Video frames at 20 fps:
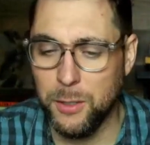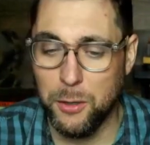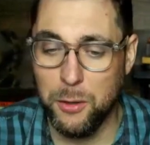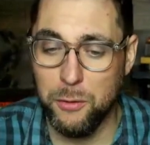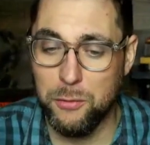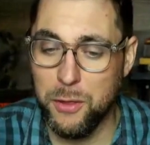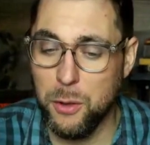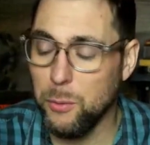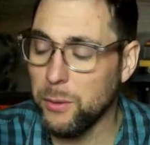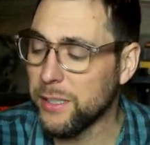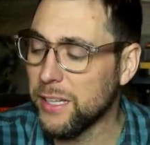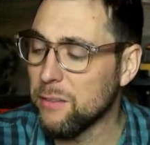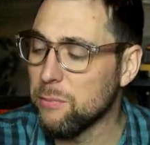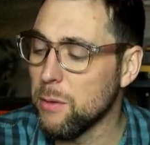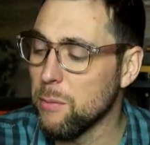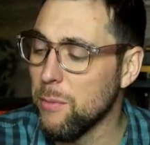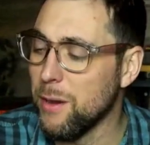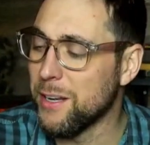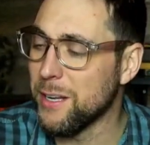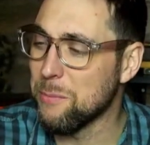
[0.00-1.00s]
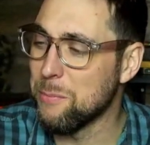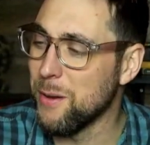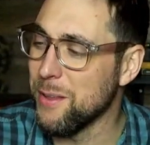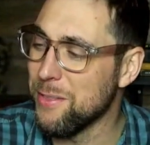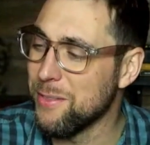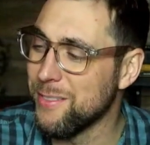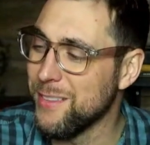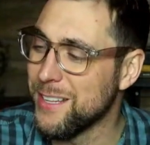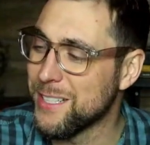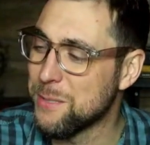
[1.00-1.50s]
Although if they want to give me money,
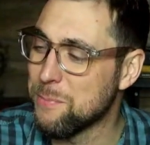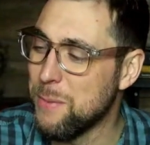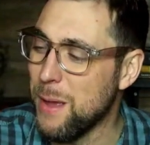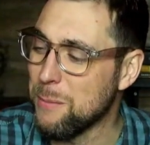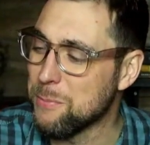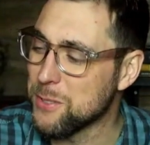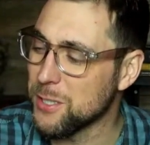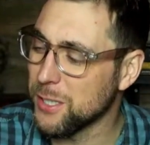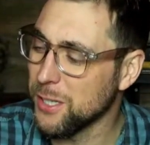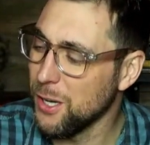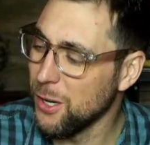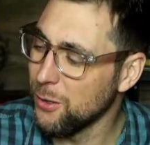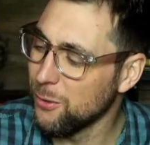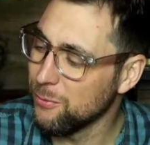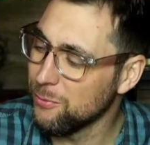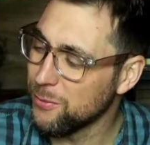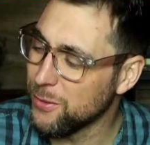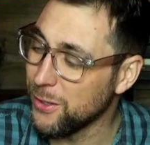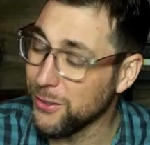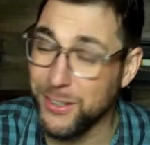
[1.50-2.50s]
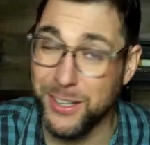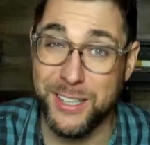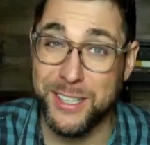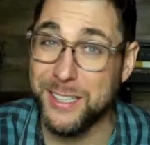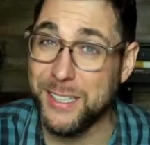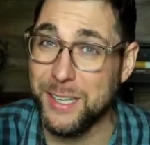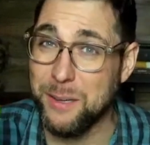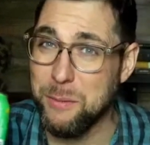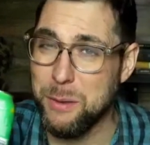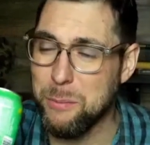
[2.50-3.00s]
but it's PepsiCo, they're not
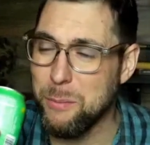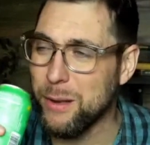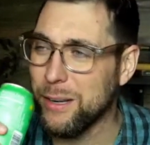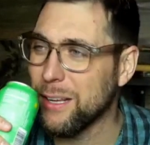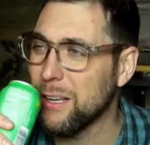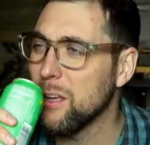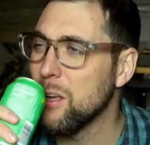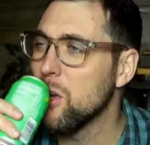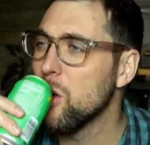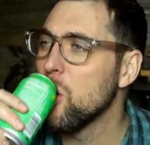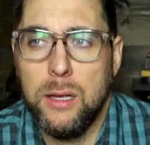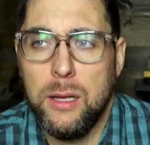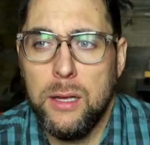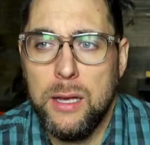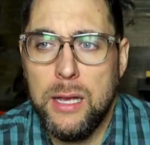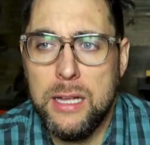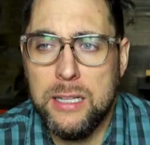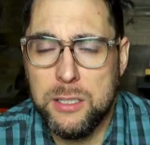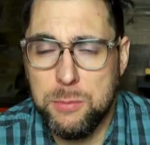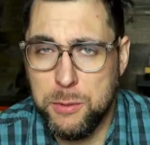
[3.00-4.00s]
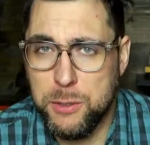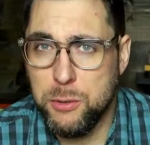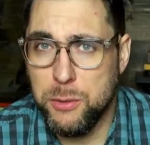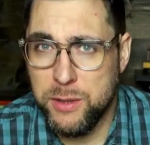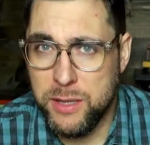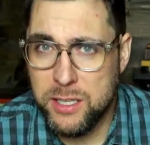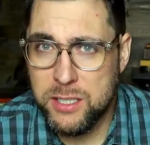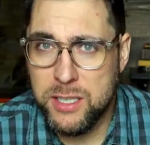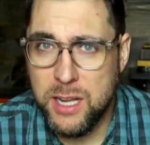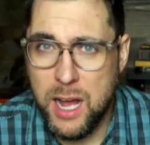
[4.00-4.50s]
going to give me money. It's
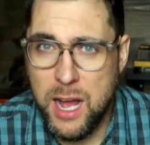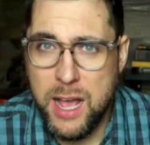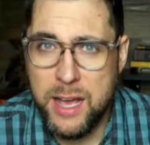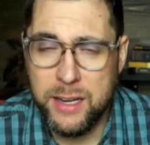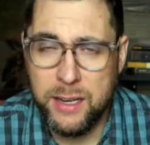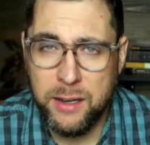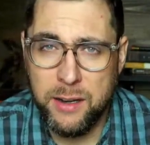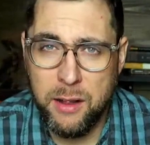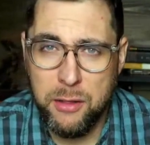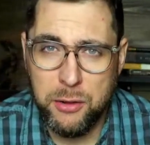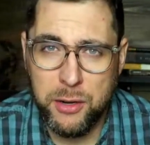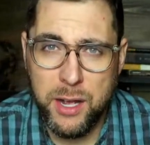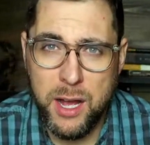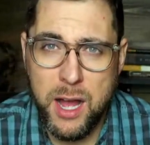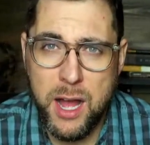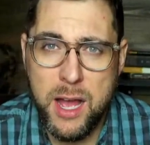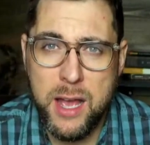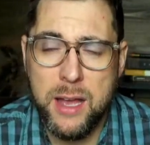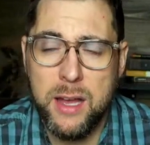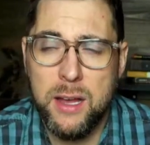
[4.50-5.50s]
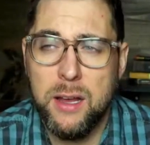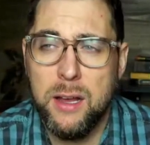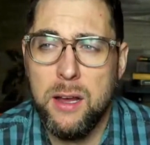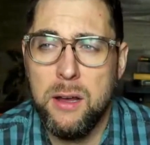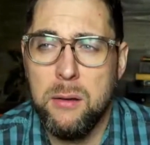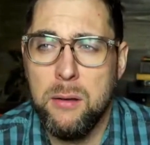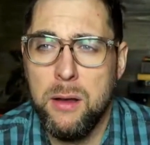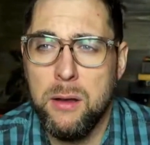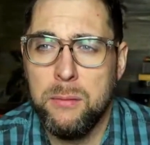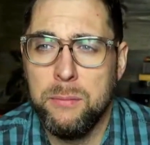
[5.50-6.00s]
between this guy and another guy, a,
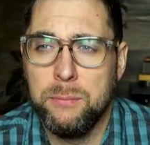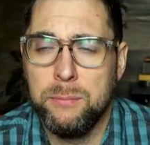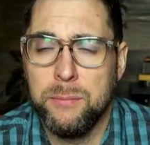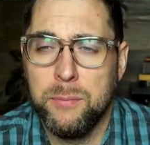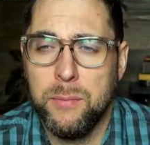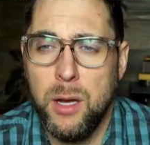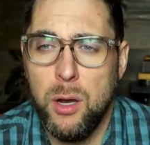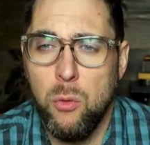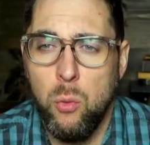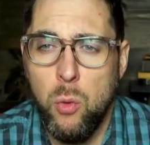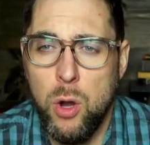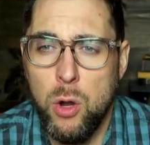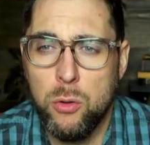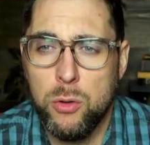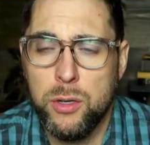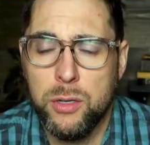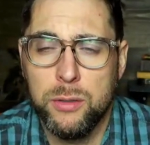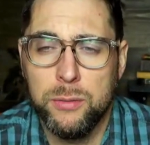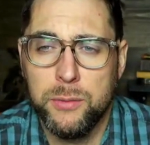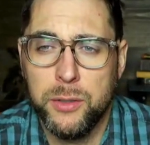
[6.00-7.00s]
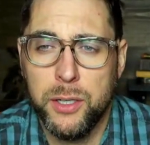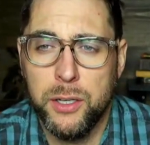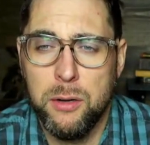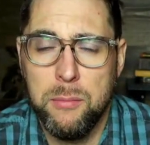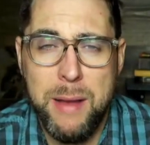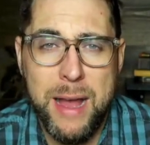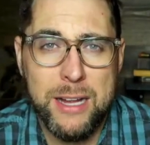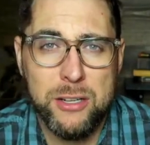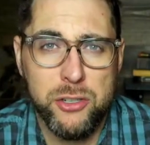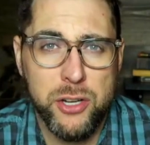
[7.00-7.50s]
a, a woke, you
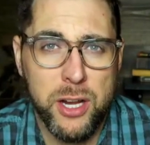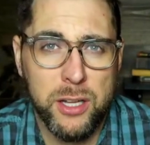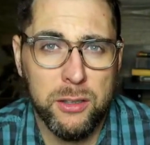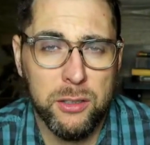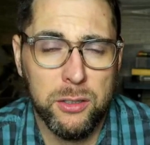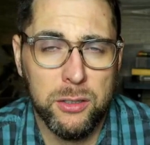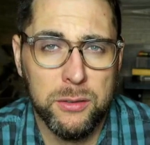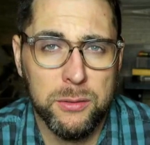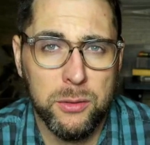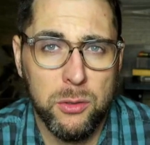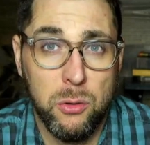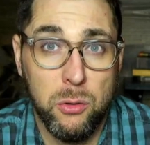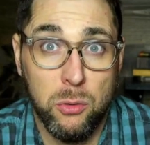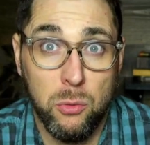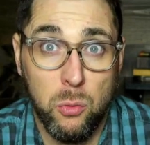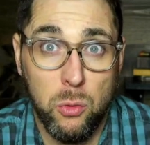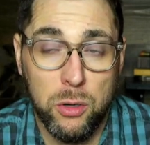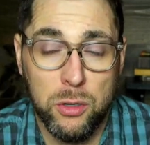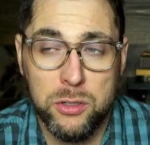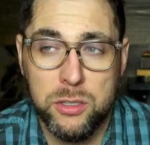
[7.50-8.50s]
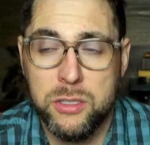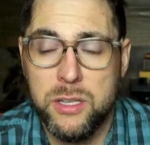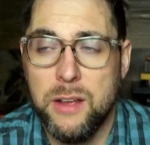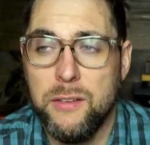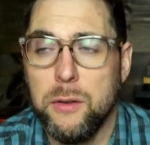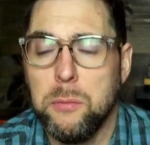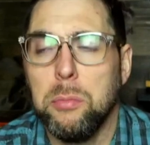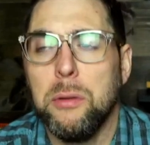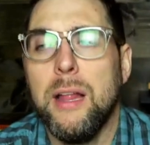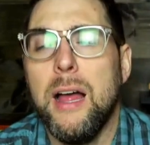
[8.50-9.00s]
know, Matt Chandler, or worse,
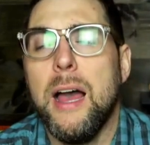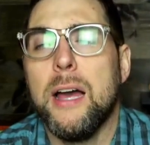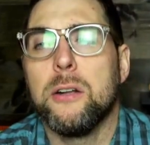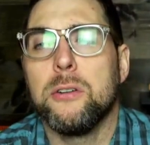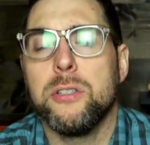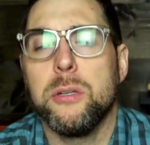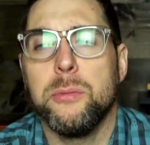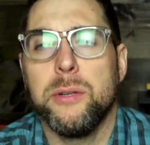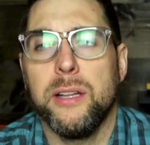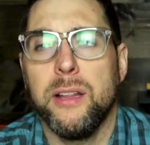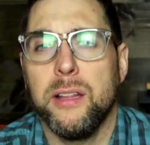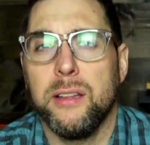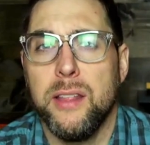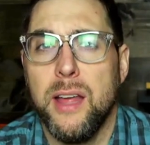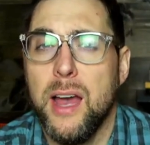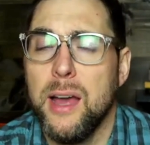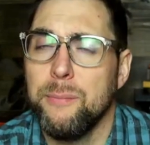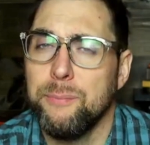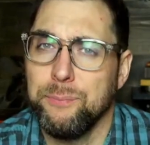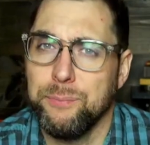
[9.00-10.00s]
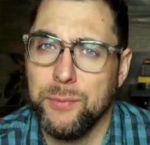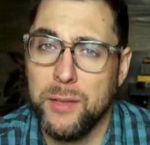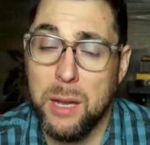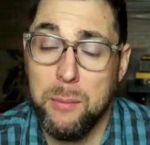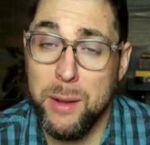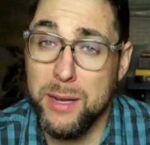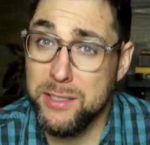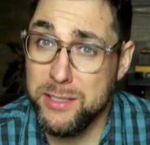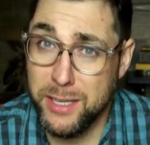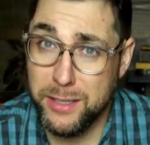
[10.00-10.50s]
David Platt, or somebody like that.
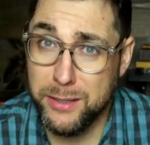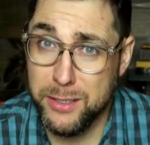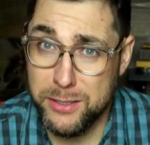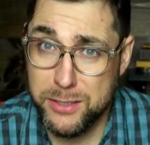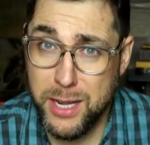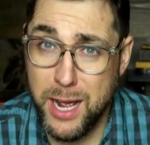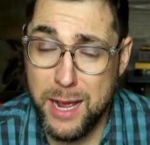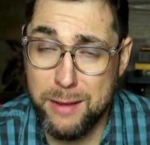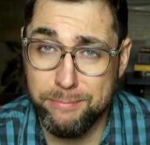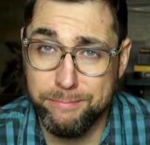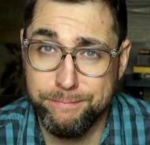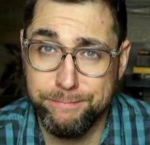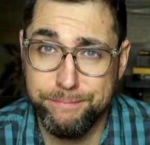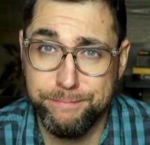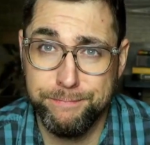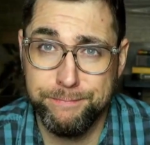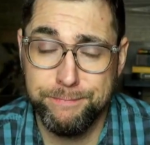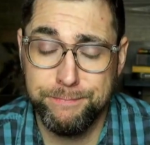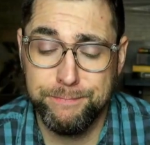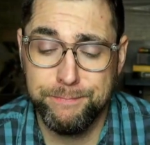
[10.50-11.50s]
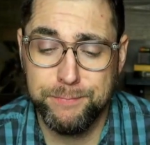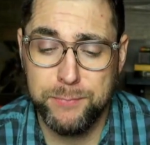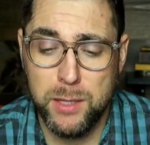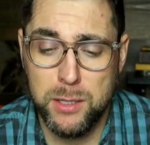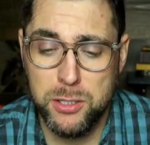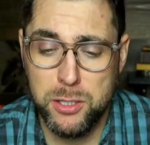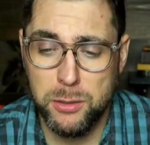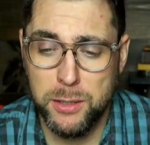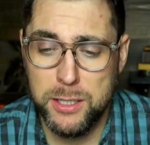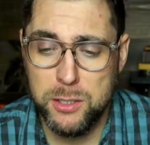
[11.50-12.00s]
I might take this guy.
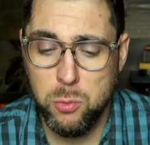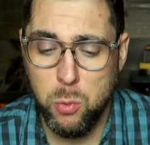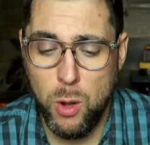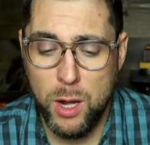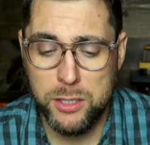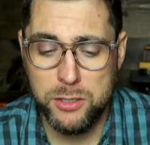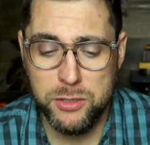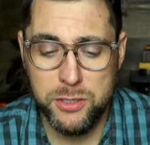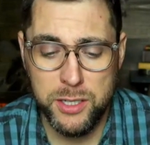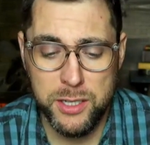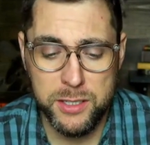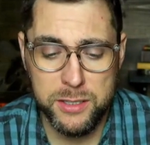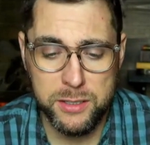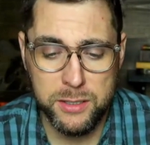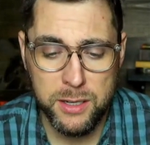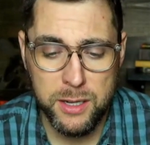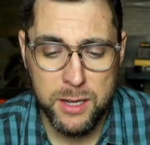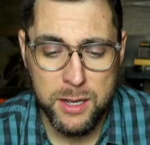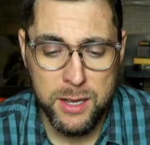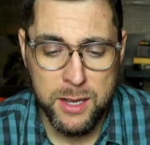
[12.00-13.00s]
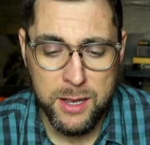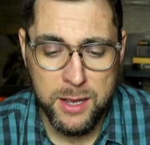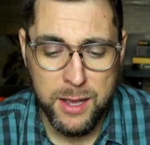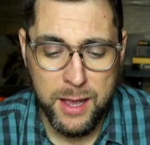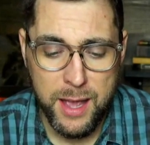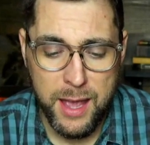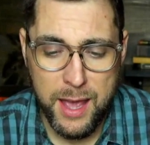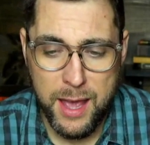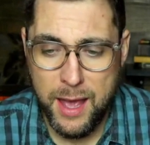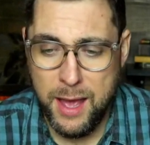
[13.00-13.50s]
So let's watch this
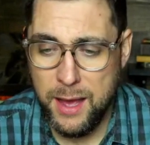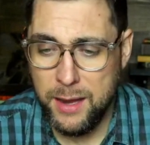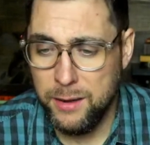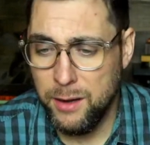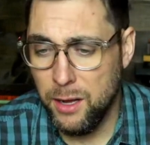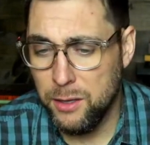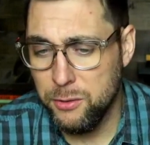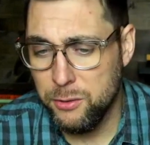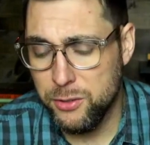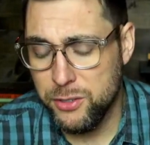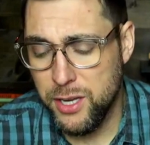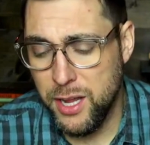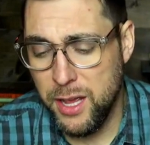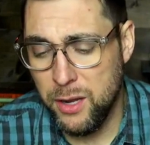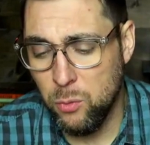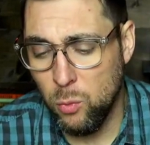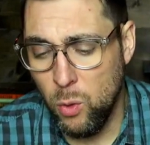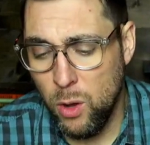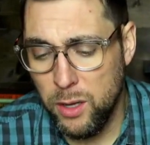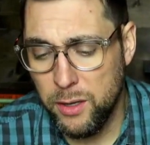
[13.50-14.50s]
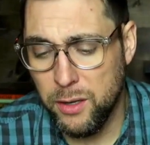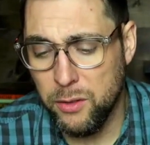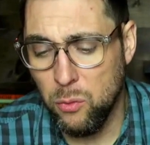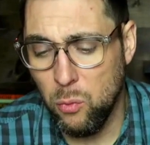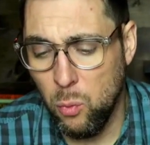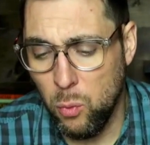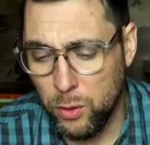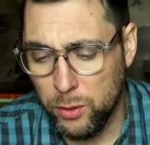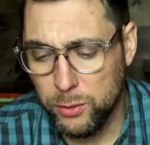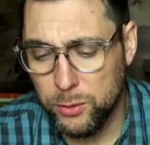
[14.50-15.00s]
and understand what
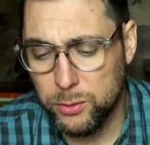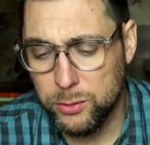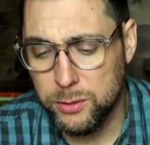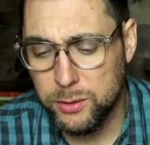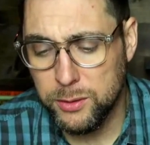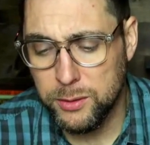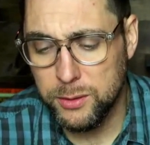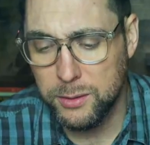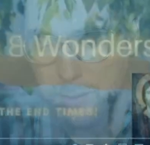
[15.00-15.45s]
in the world